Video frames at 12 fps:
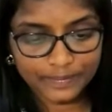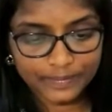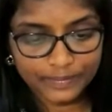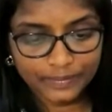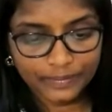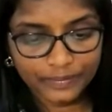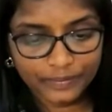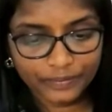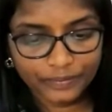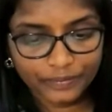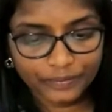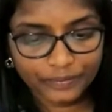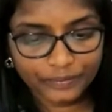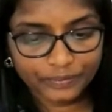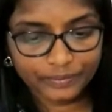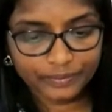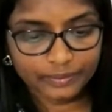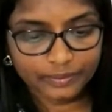
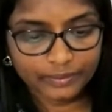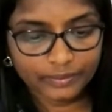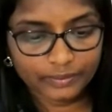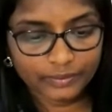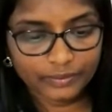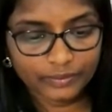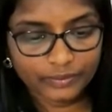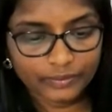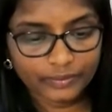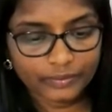No one is speaking in this clip.